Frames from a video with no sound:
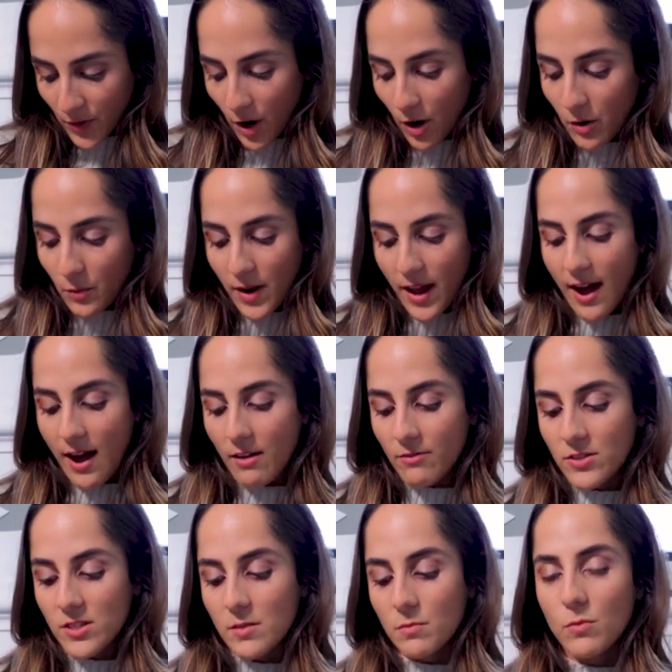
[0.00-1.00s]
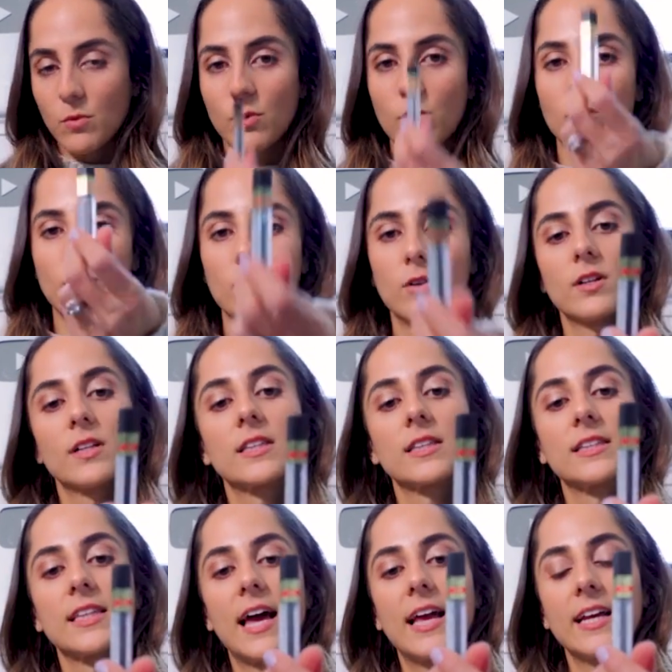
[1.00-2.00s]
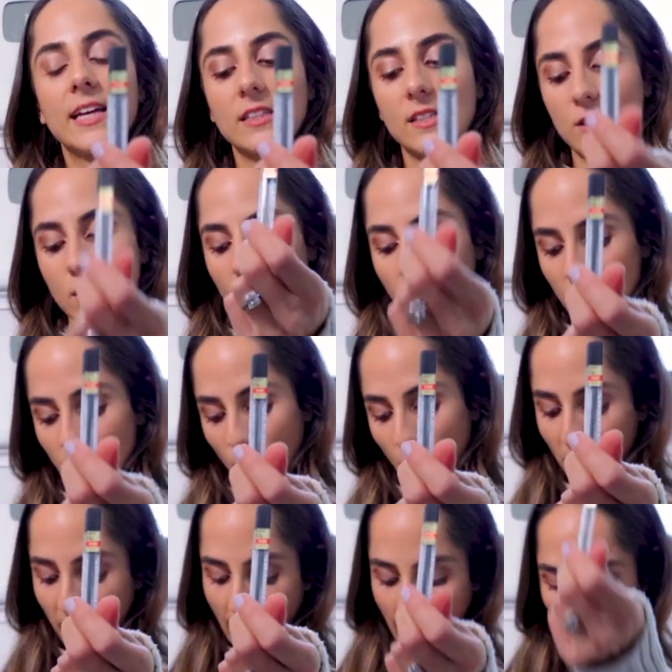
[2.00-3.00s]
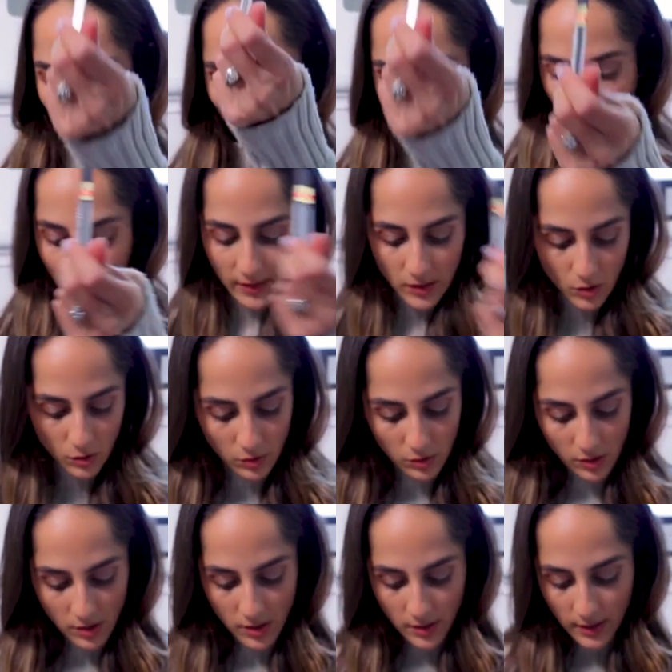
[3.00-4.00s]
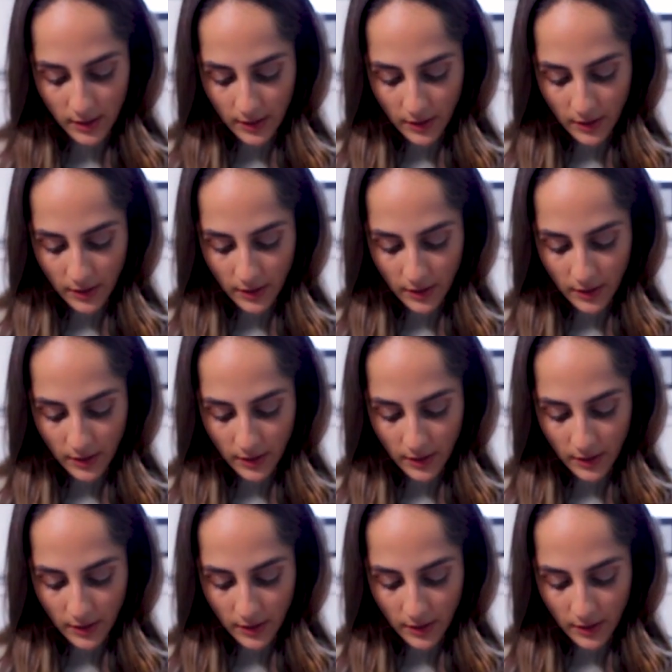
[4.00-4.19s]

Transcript: Oh, we have some more lead inserts for your mechanical pencils.